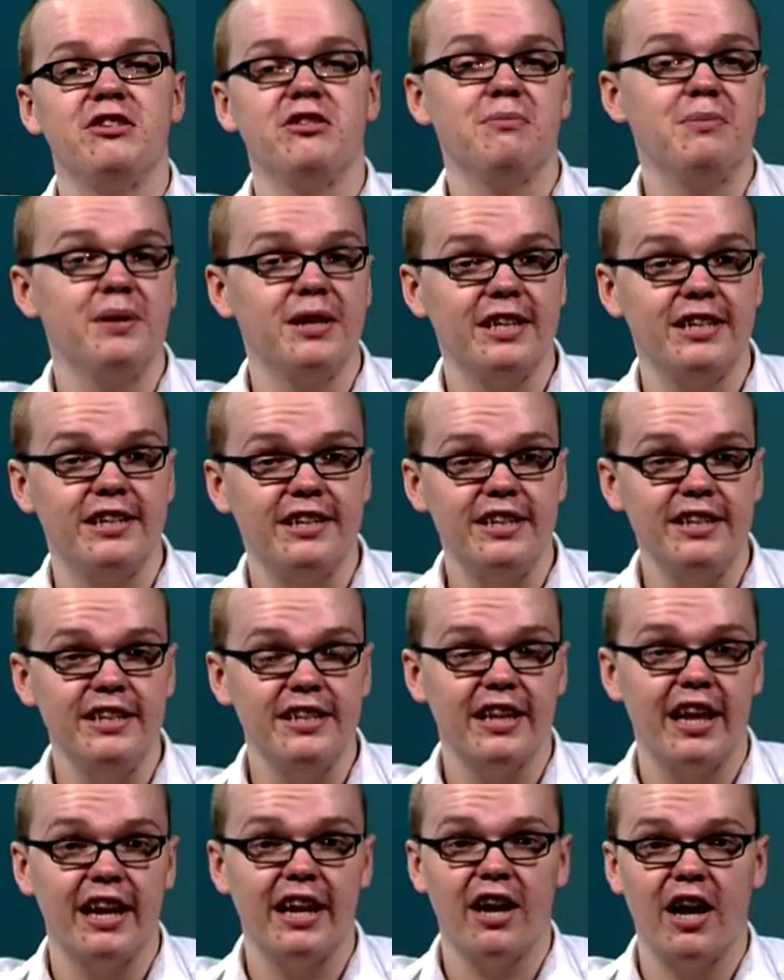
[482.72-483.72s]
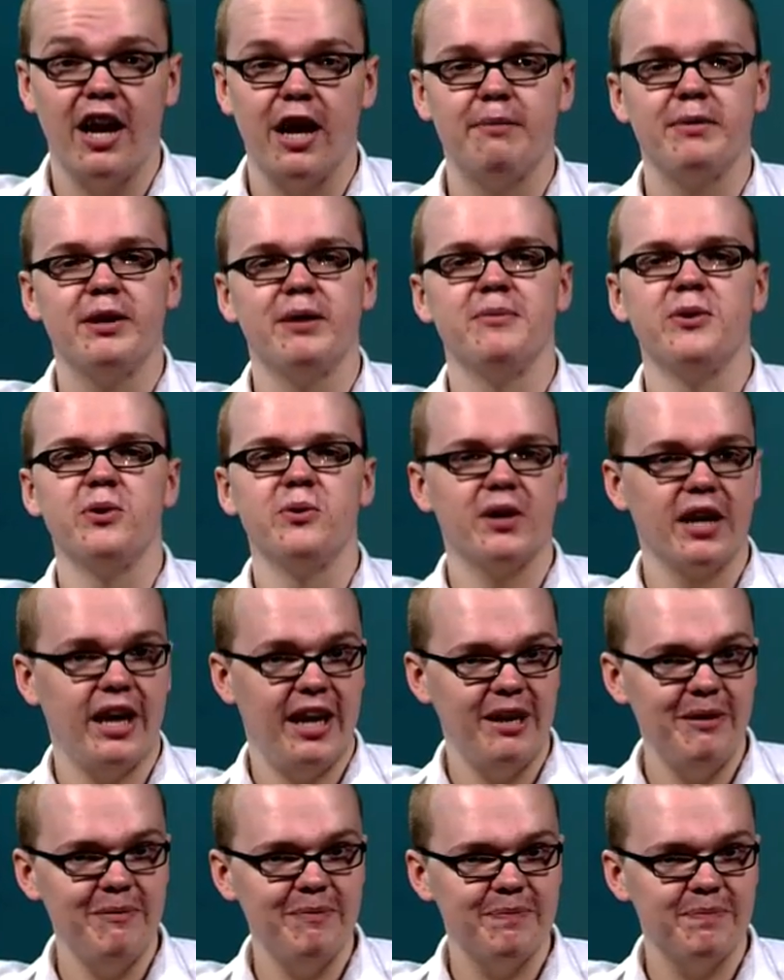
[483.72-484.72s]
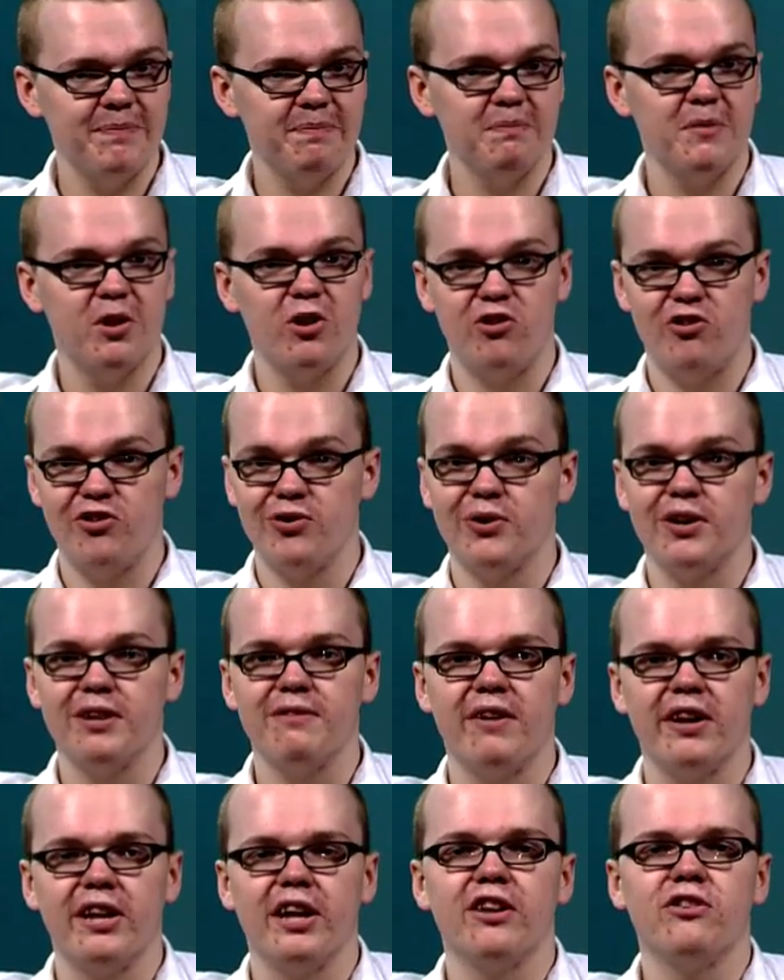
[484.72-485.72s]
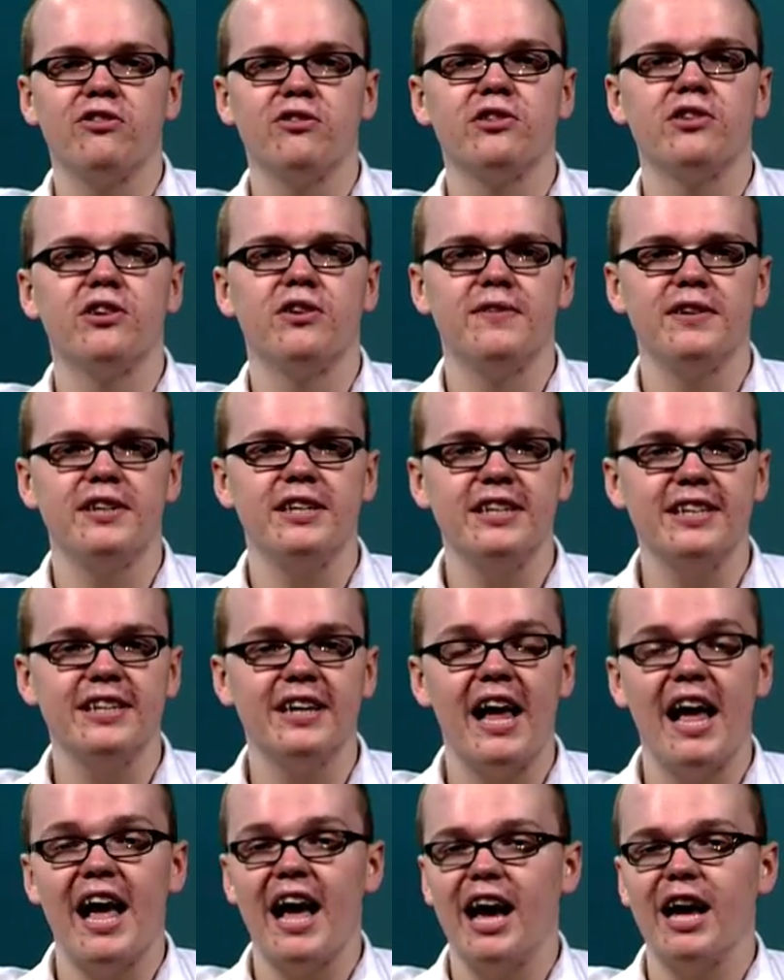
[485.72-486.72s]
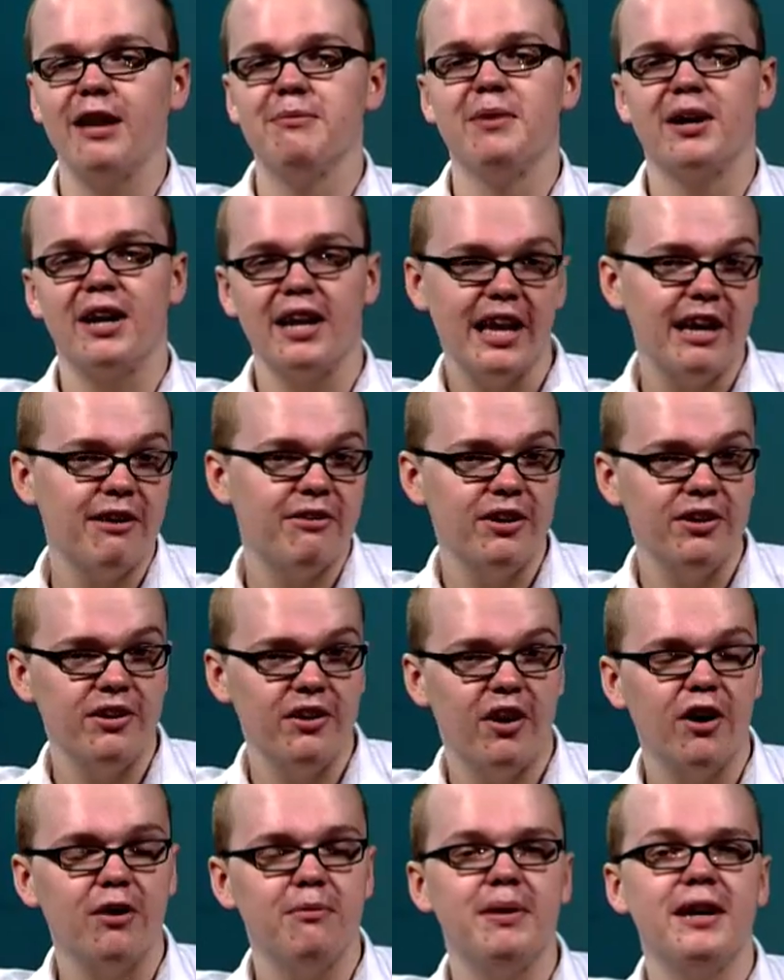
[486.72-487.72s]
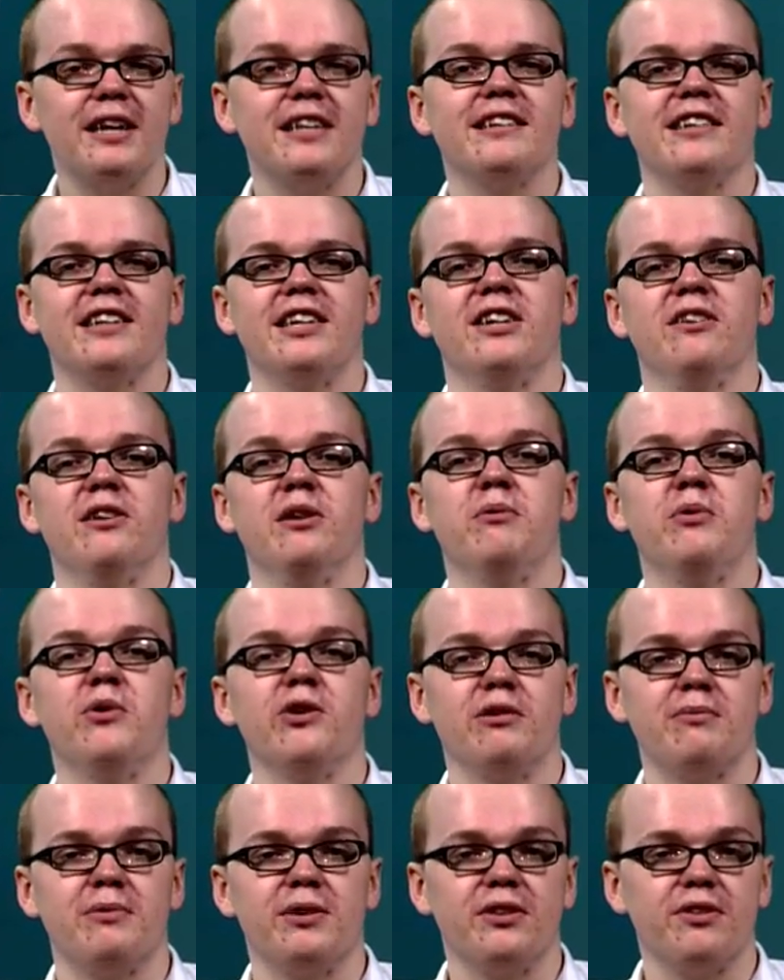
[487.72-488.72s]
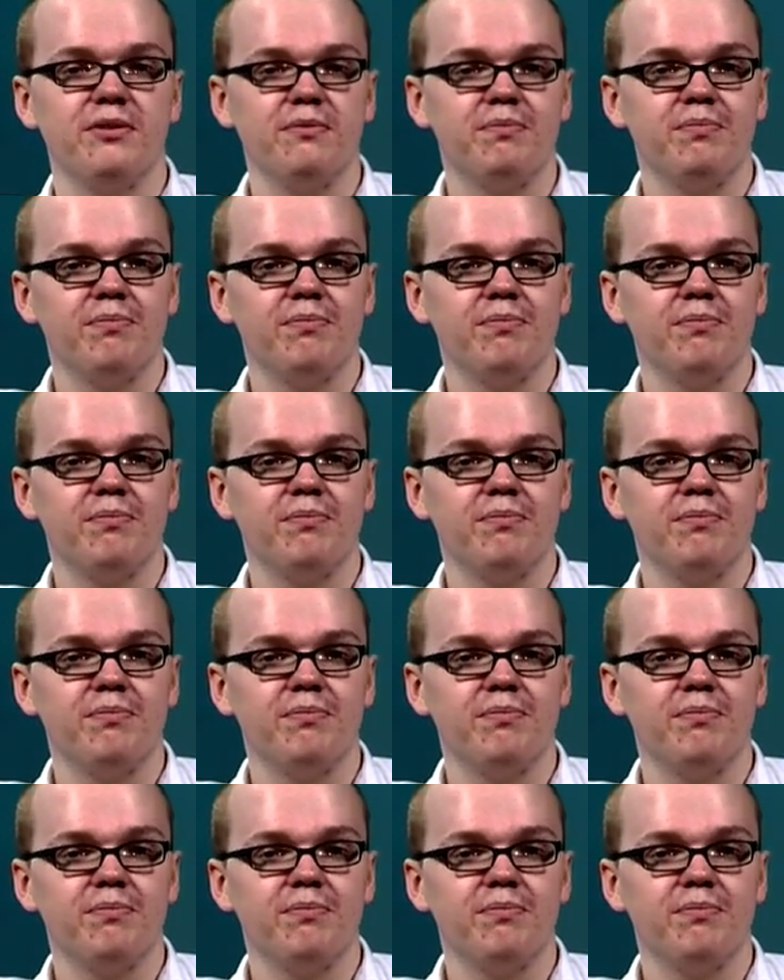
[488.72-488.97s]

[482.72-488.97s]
businesses like IBM UK, Zurich Financial Services, and McLaren are based here in Portsmouth.